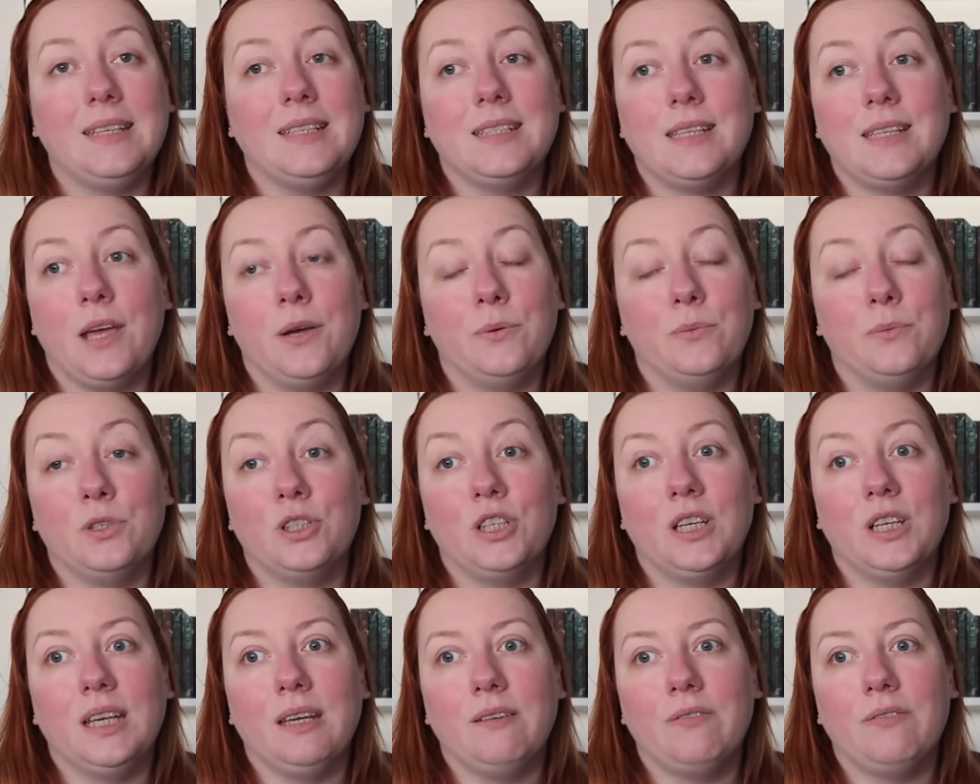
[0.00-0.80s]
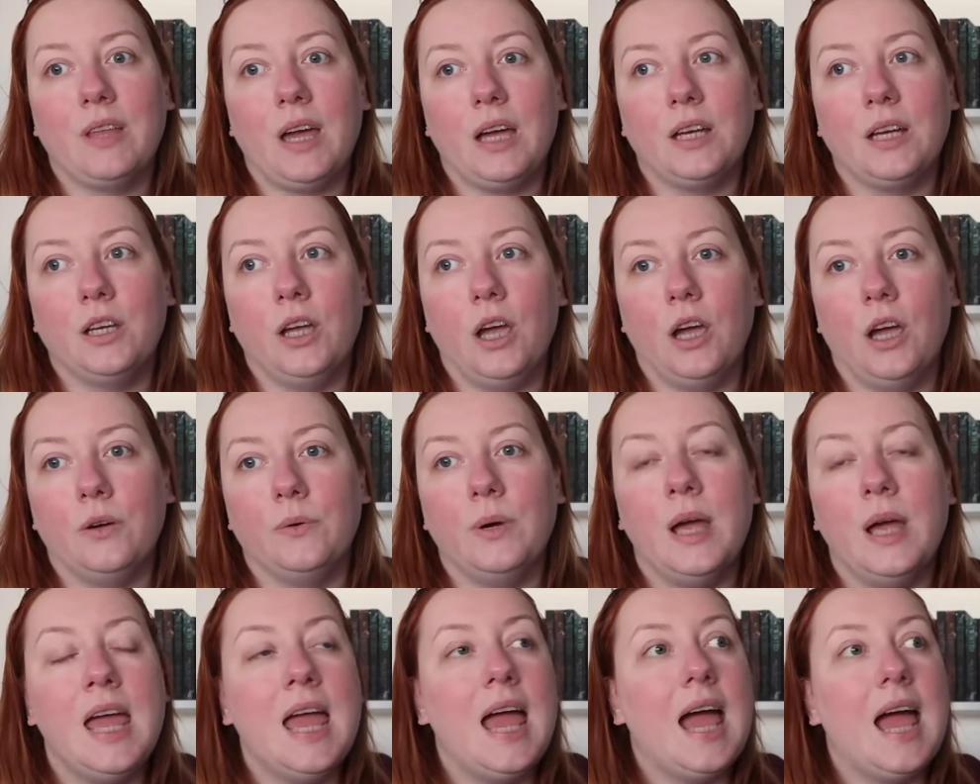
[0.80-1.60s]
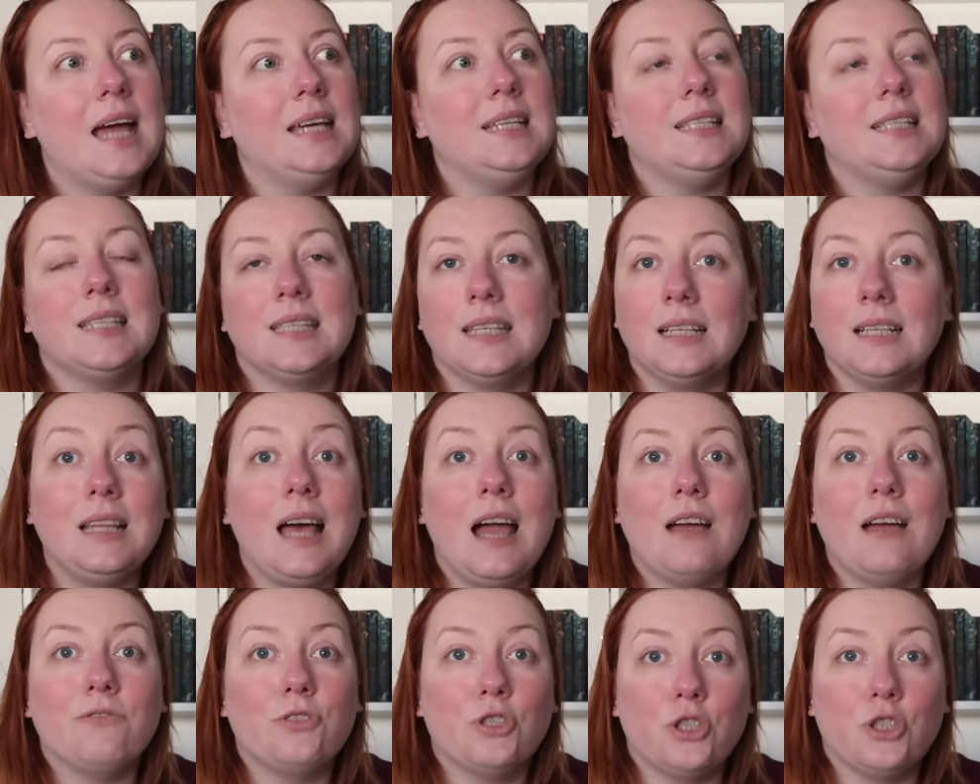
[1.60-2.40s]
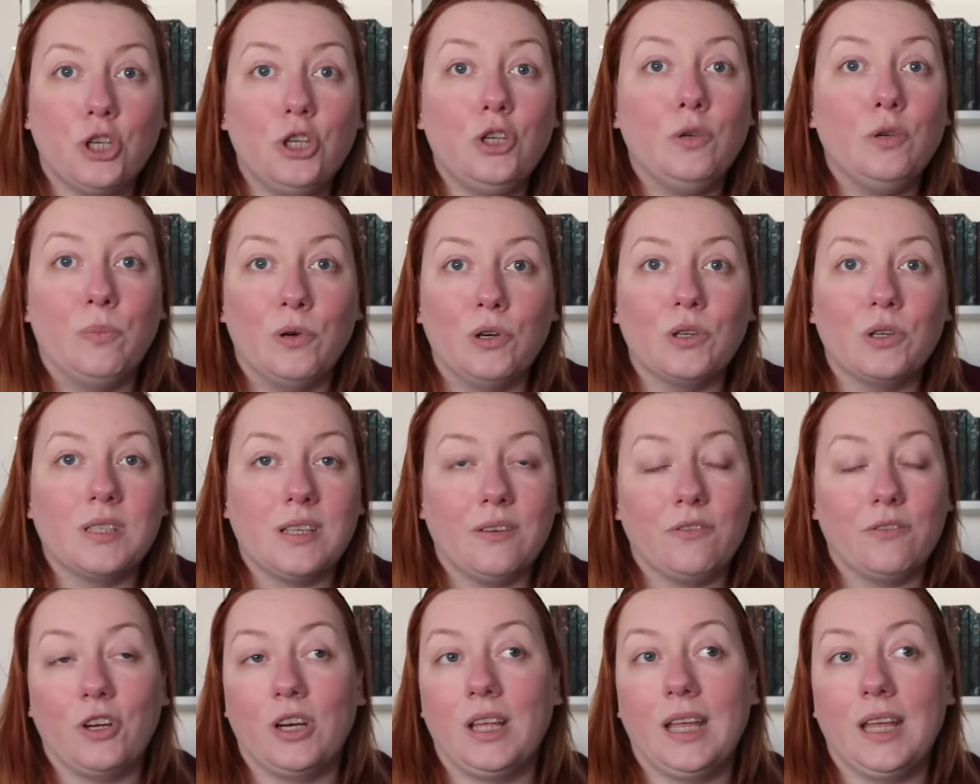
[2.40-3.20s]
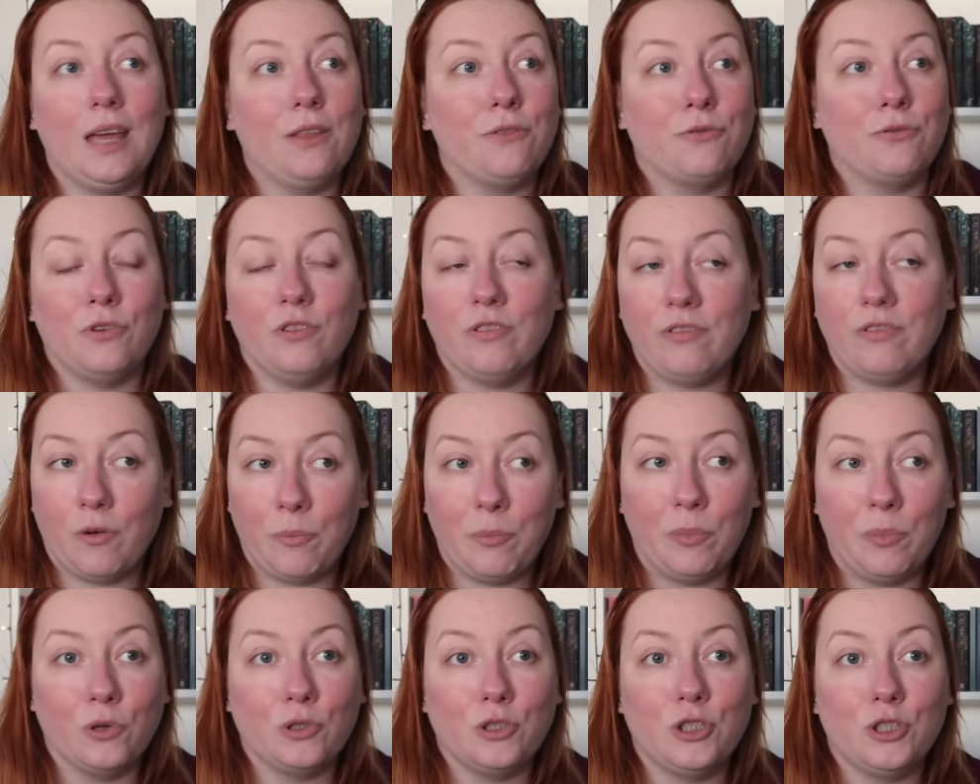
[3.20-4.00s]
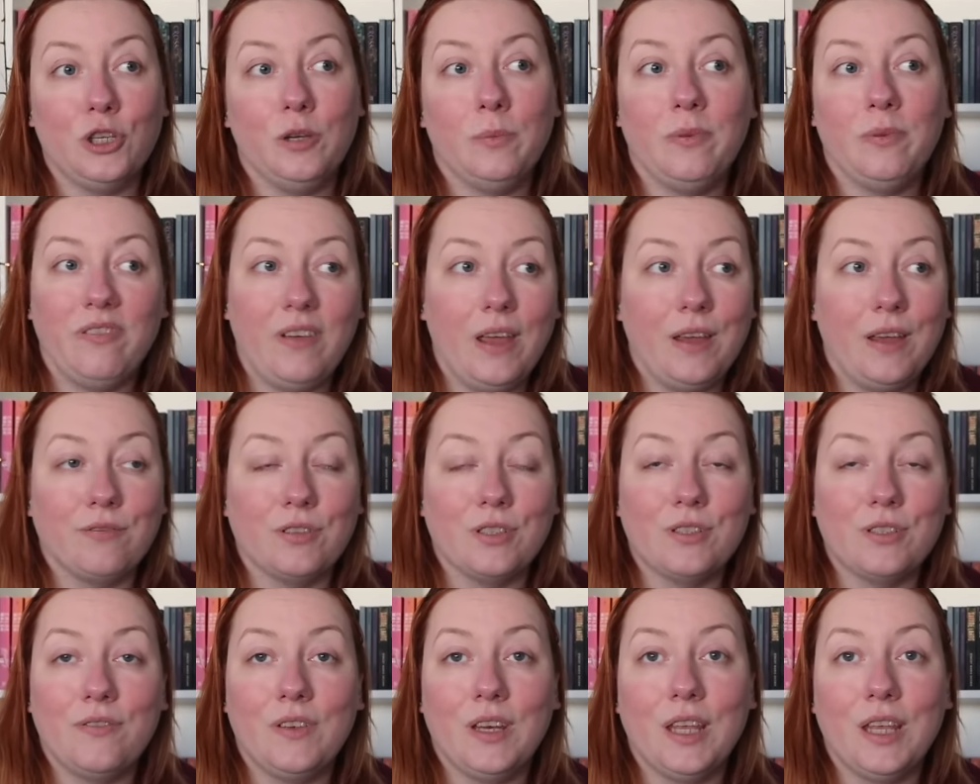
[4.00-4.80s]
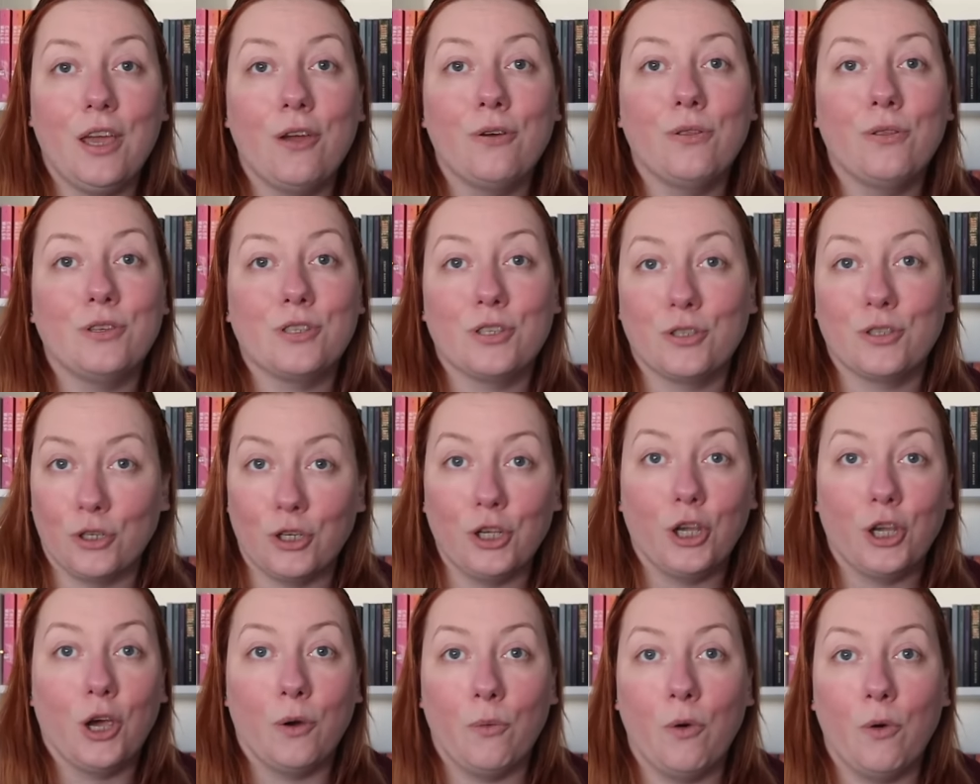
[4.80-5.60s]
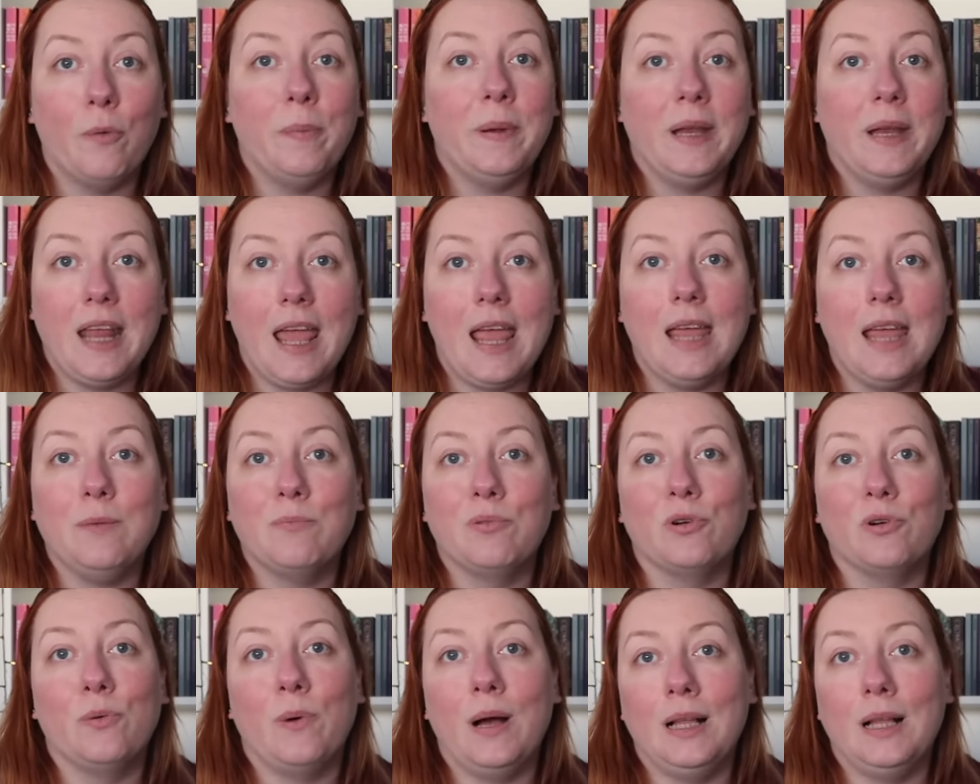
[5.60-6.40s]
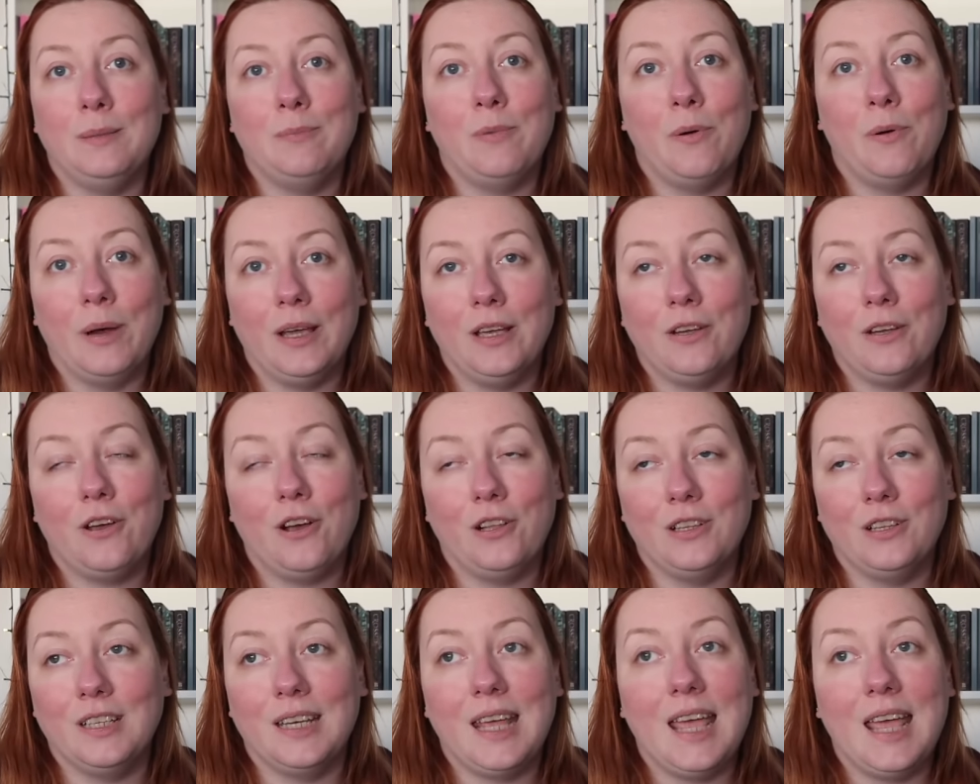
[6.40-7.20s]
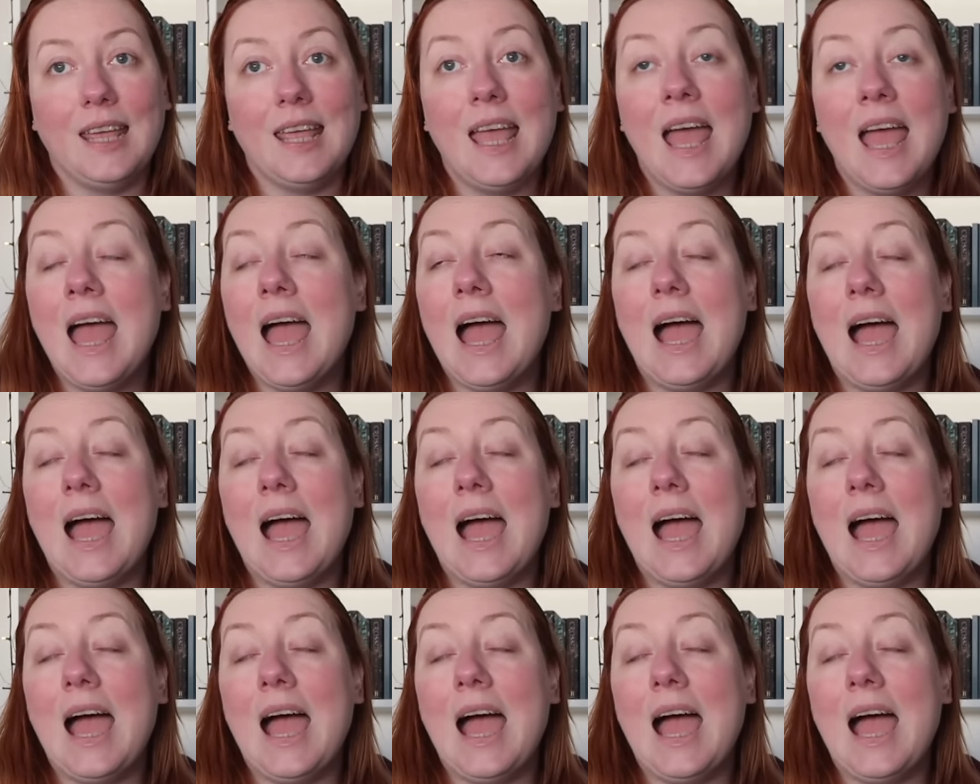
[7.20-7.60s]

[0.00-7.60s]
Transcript: I don't know, we're going to give that a go. I still have two books I've got to get through for a booktuber favourites video that's going to go up in April while I'm away on holiday.